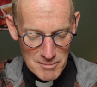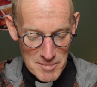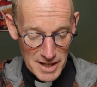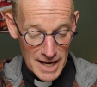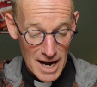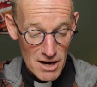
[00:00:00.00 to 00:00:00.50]

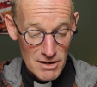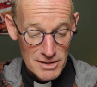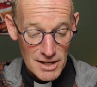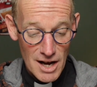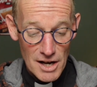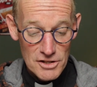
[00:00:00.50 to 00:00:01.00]
being
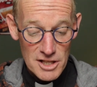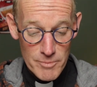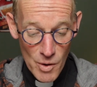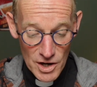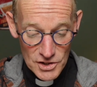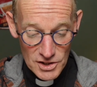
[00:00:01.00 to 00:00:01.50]
held under the
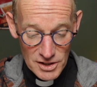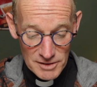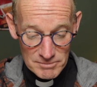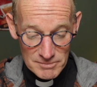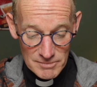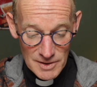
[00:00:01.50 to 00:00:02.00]

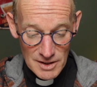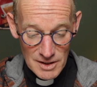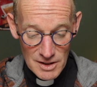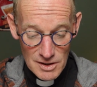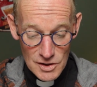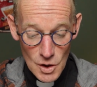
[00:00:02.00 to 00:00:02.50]
pressure,
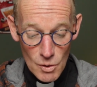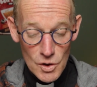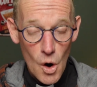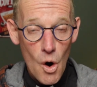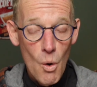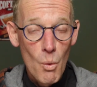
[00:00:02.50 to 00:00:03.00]
don't
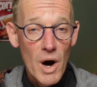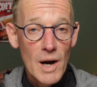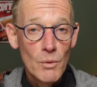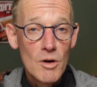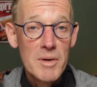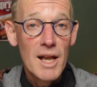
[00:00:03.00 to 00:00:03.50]
know
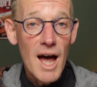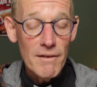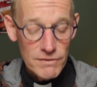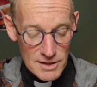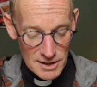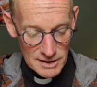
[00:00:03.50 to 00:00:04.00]
what will be
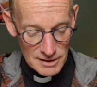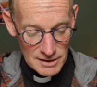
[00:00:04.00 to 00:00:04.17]
left,